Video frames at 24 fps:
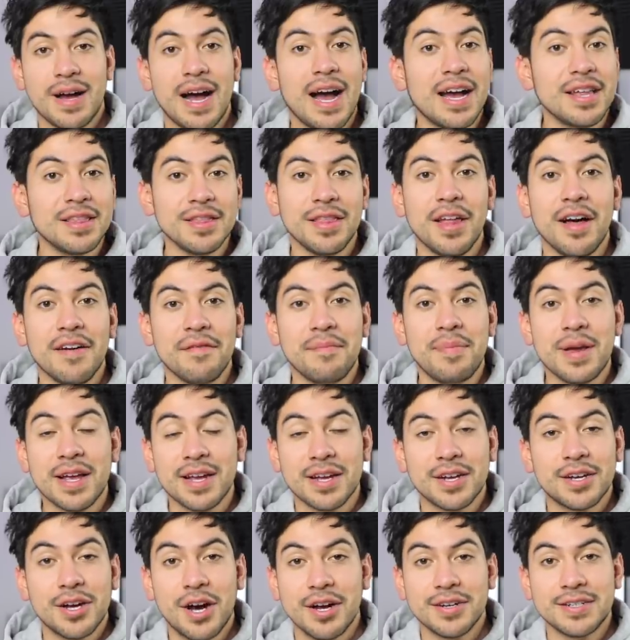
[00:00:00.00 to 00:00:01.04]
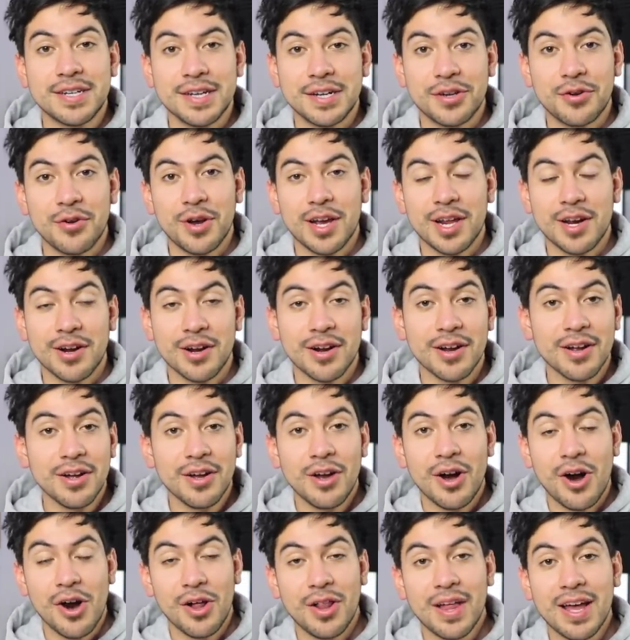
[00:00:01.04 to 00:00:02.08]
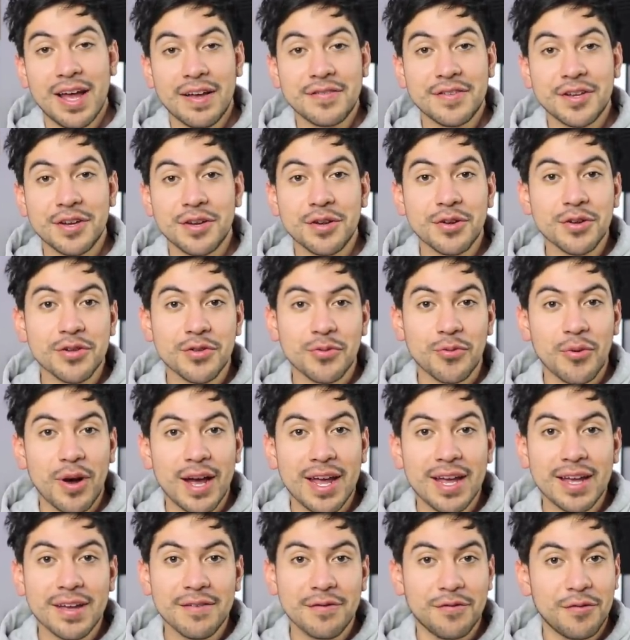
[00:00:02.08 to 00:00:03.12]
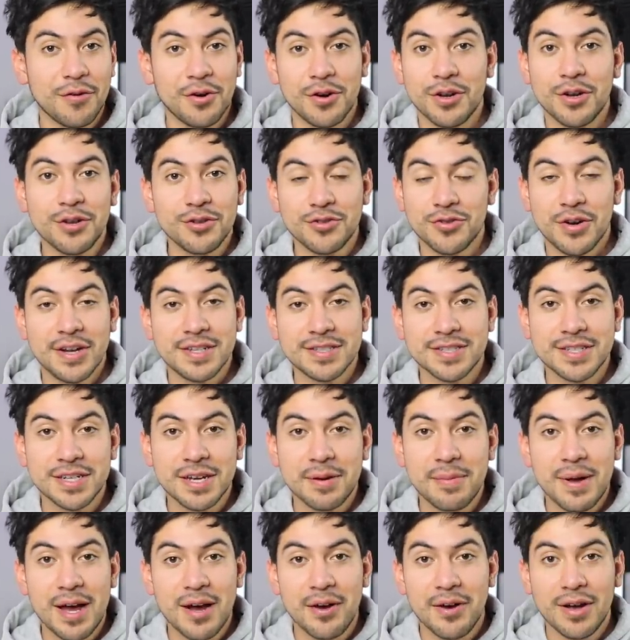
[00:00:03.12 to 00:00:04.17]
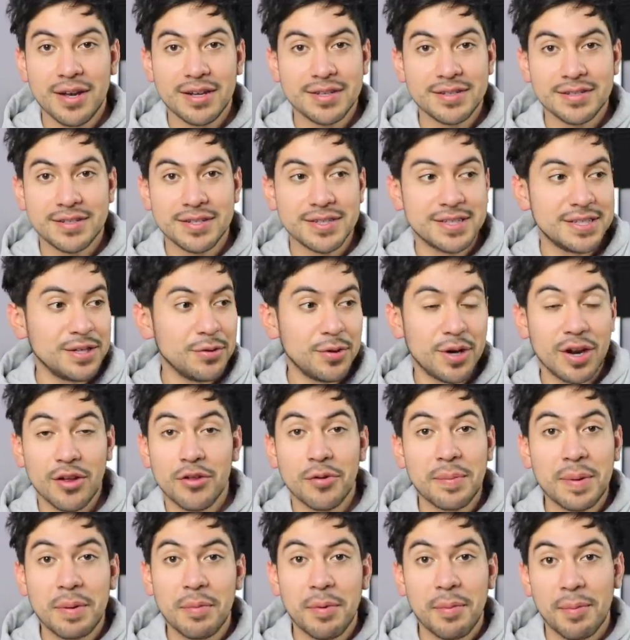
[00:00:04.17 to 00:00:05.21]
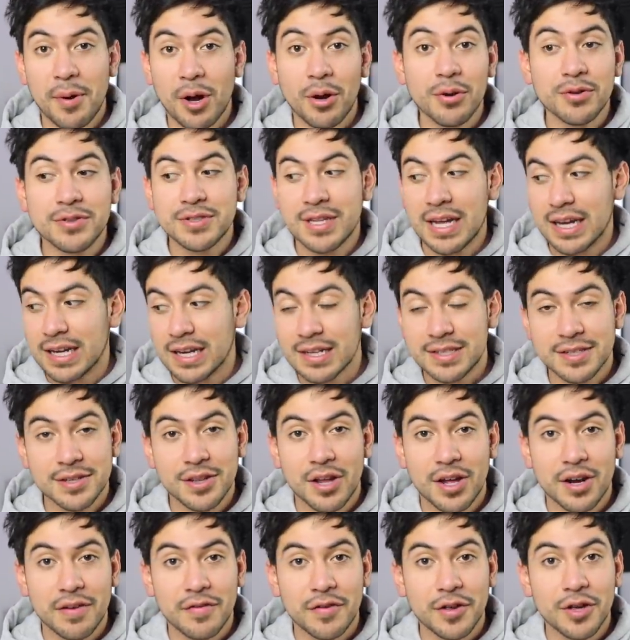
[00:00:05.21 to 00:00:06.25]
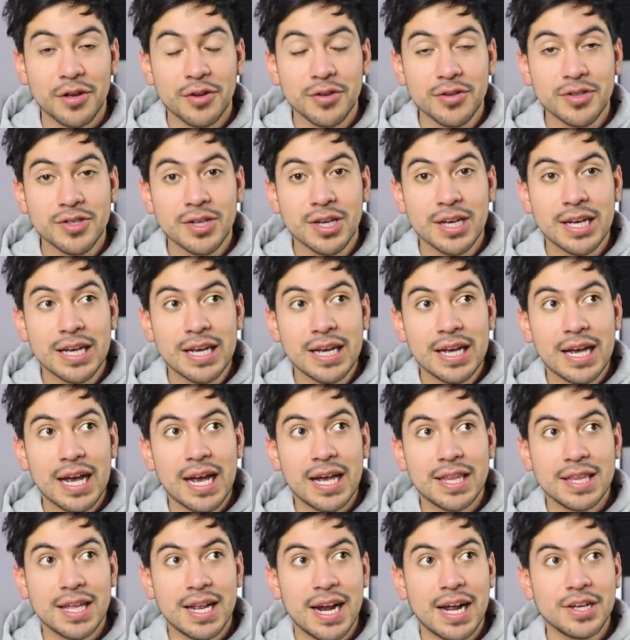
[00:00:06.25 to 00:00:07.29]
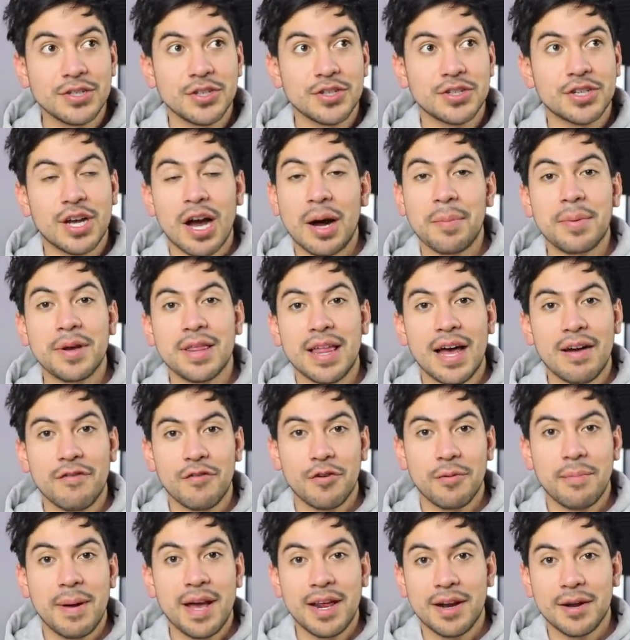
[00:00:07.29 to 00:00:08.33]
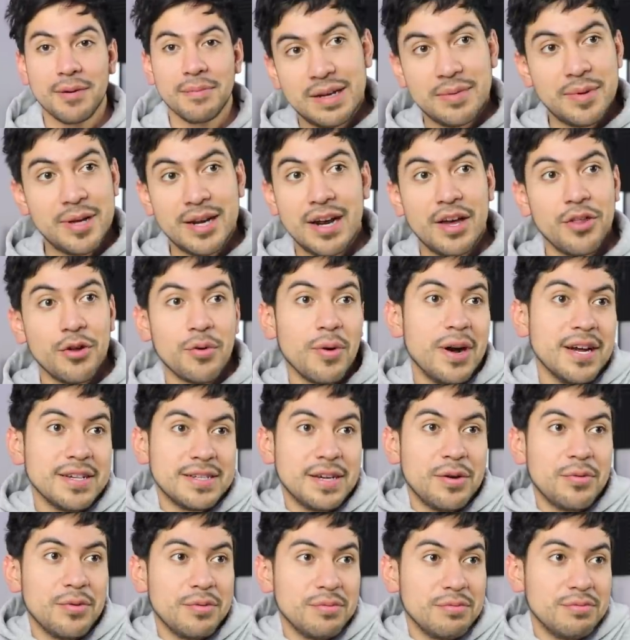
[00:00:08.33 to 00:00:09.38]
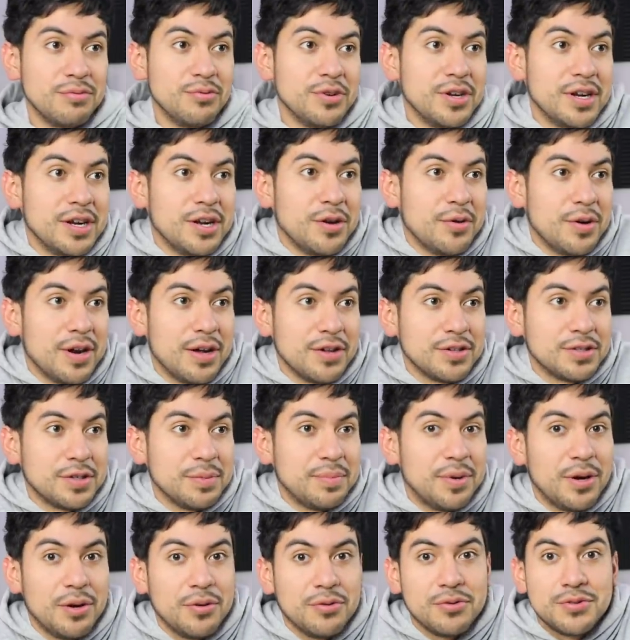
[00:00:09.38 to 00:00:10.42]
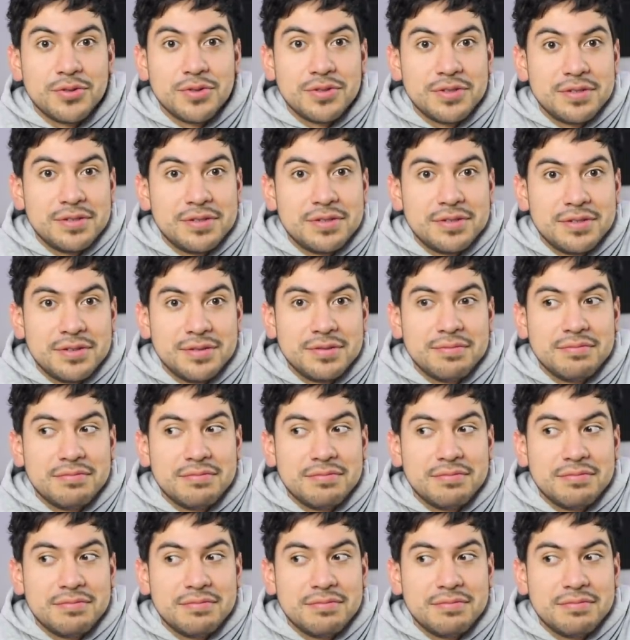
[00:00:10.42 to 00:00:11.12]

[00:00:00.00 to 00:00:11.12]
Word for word: I love being a content creator. All I have to do is wait for new trends to come out and to see what other people post that gets a lot of views, and then I just copy that verbatim. I mean, otherwise I wouldn't know what else to post.